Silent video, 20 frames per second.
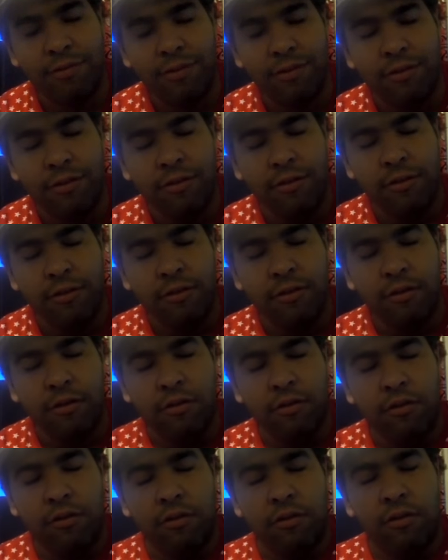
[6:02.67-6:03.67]

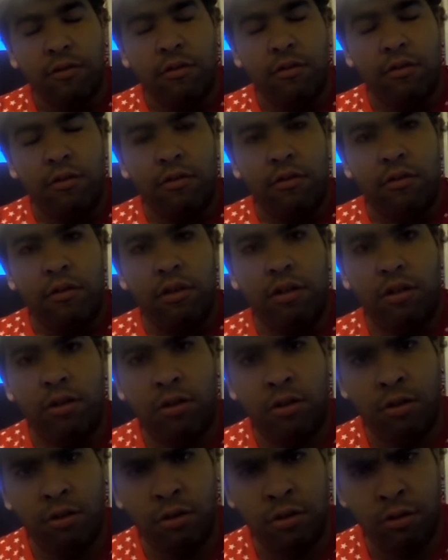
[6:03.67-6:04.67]

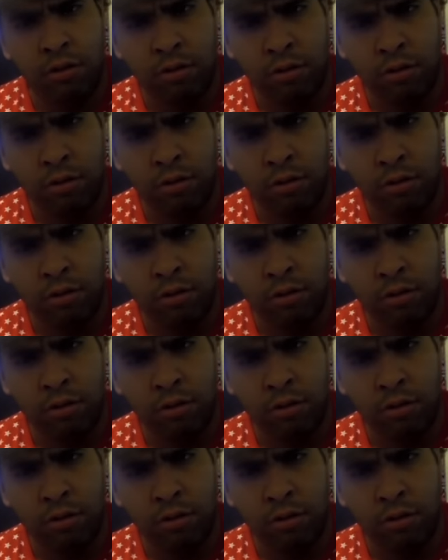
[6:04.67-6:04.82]
(no one is talking)